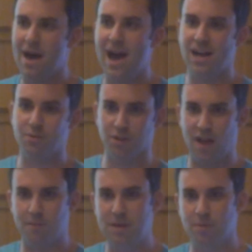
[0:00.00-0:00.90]
packed,
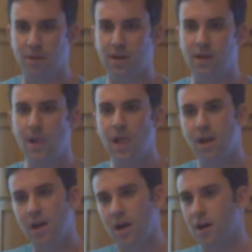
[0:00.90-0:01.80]
a lot of people in it.
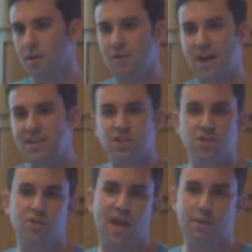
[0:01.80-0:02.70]
If I
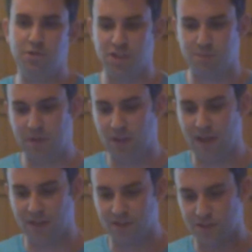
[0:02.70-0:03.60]
didn't do that, it would just be
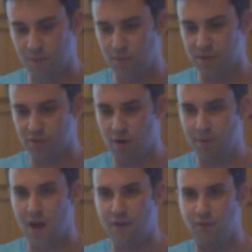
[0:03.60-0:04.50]
like someone's
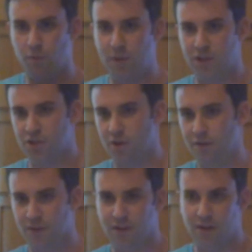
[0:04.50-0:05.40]
crummy iPhone picture
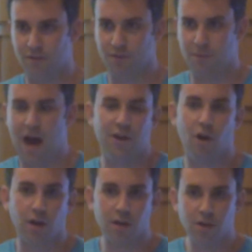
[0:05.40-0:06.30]
of a hot
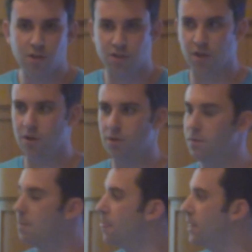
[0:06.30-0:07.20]
dog.
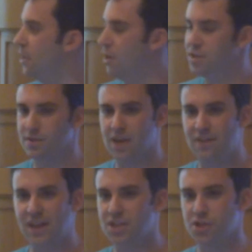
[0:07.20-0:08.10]
So, I
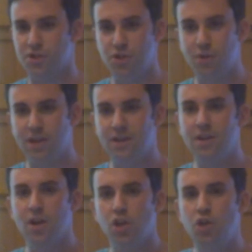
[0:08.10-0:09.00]
think it's just,
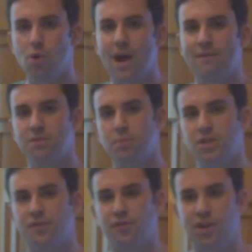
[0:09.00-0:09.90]
you don't have as
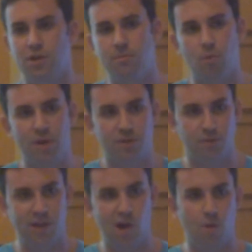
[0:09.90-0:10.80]
much freedom
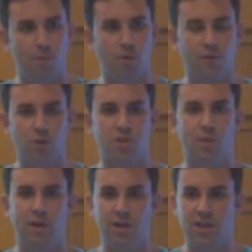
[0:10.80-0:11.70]
with Yelp or
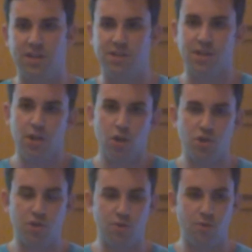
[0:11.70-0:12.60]
Foursquare or any of these
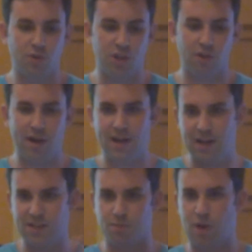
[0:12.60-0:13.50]
to curate
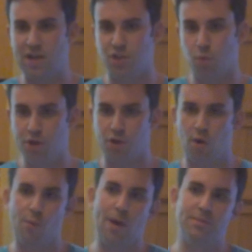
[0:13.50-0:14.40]
it as you would your
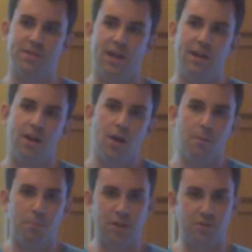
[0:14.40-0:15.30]
own website,
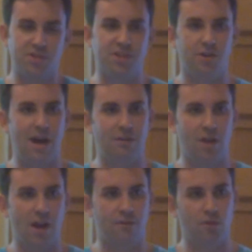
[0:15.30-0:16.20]
but you still have
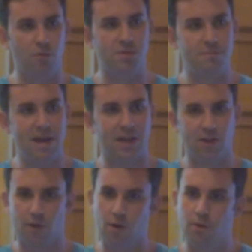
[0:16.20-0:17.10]
a lot of room to make
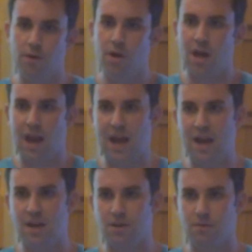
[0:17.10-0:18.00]
it your own
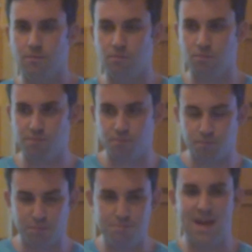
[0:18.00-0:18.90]

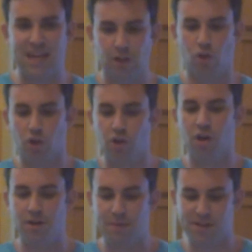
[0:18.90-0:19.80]
and make it look
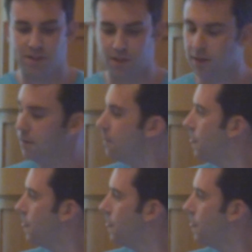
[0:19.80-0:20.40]
good, basically.